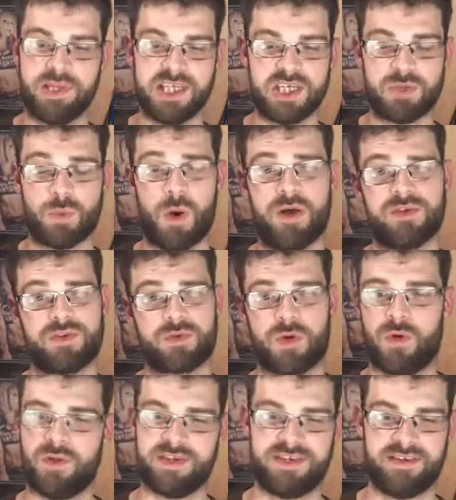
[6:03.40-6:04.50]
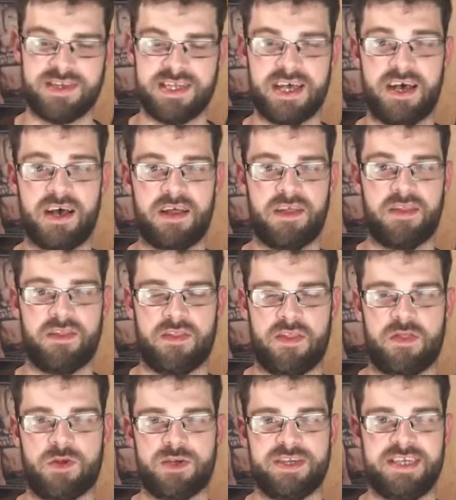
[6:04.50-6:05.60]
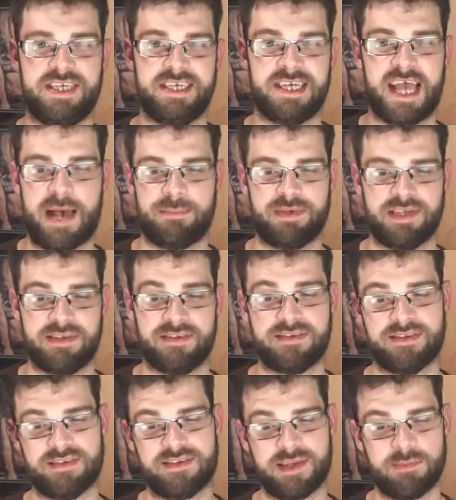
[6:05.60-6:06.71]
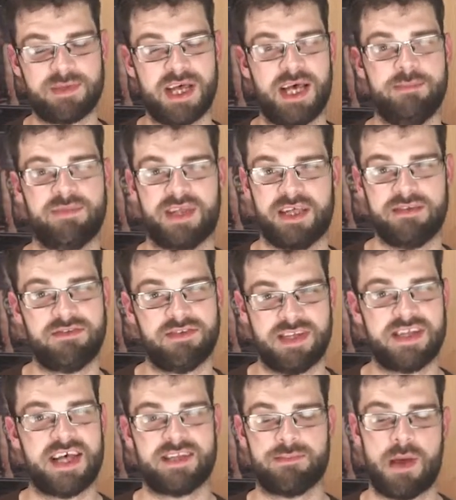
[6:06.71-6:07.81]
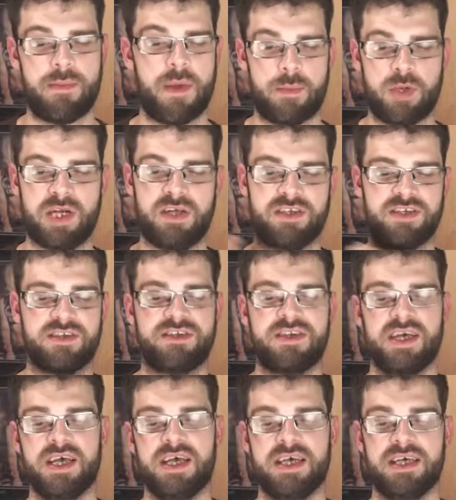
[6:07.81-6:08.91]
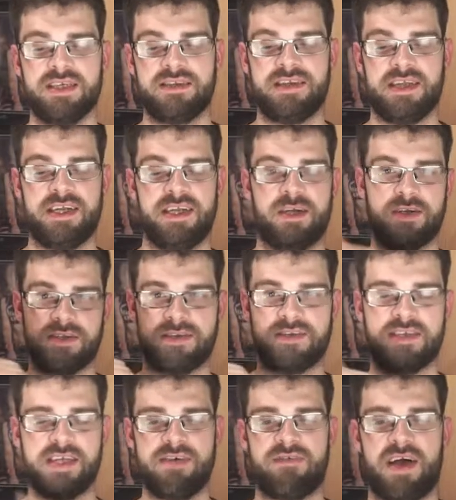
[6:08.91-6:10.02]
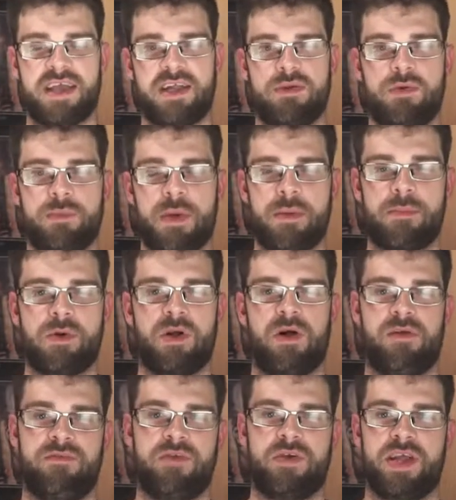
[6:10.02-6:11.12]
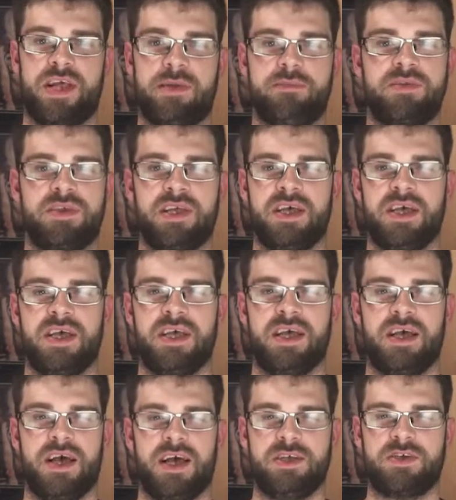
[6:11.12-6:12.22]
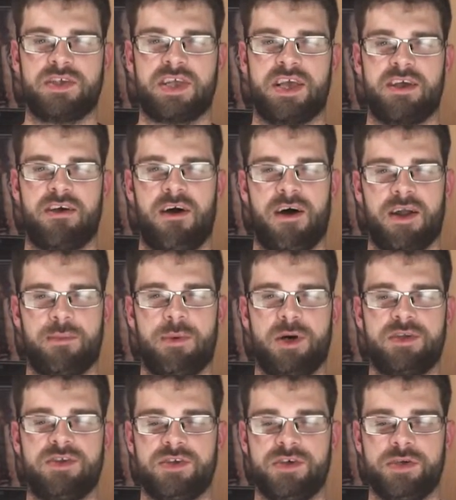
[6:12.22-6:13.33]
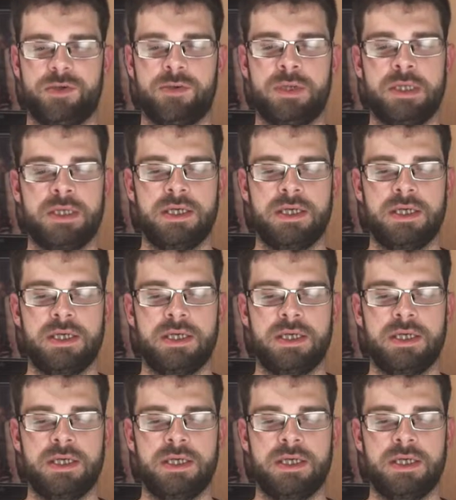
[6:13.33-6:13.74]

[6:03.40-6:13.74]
Bleach wall scroll. It's the 13 captains, and sometimes to test my memory, I'll just sit here and see if I can remember all of their names. I usually get caught up on 2,